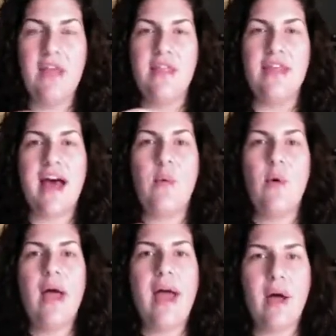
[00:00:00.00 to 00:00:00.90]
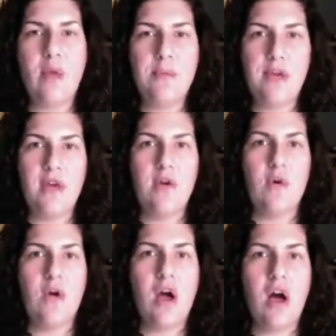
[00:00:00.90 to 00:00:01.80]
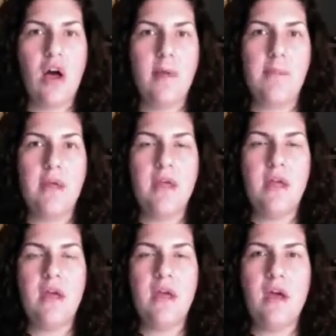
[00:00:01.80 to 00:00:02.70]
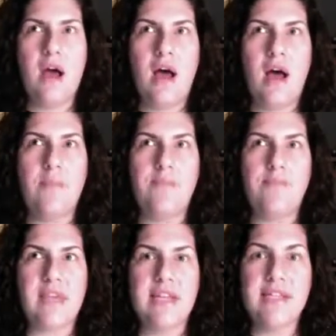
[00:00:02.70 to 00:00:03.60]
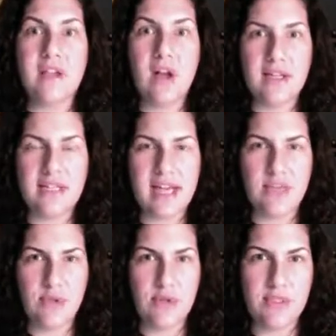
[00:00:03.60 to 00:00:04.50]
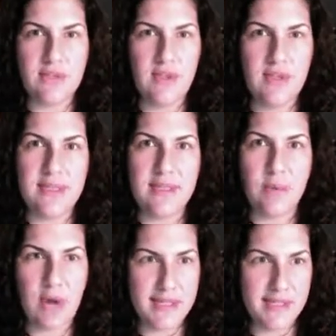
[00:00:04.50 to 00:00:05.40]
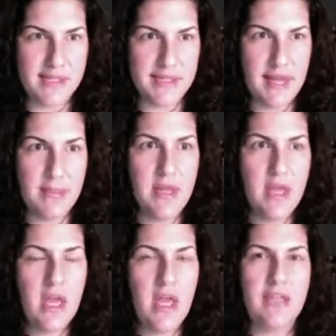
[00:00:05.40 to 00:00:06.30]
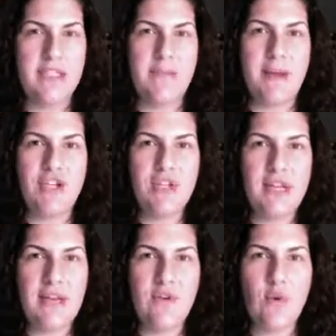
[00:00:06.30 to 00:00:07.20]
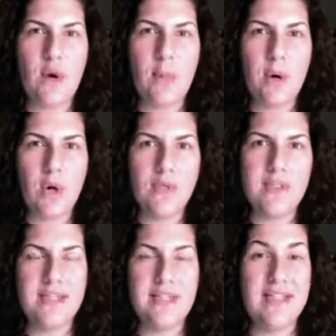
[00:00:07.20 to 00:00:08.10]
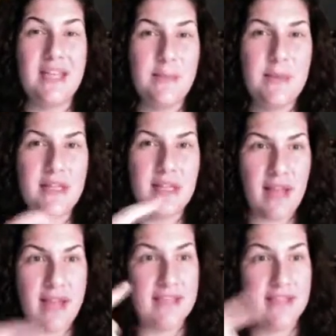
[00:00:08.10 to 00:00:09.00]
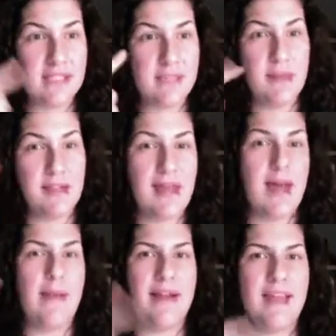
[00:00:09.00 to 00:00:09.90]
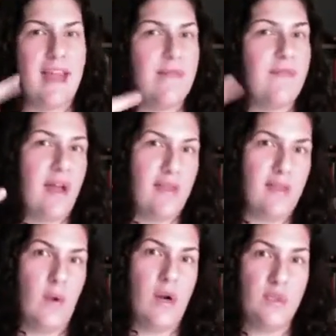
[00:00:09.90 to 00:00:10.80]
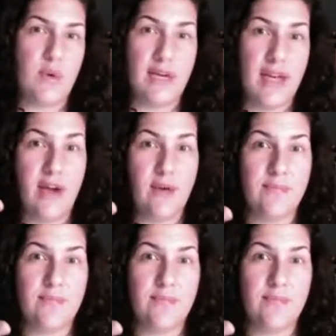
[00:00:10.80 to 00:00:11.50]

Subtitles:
That will help you come into contact with those feelings and process them, especially if you're a person that typically likes to speak them and can't find the words right now.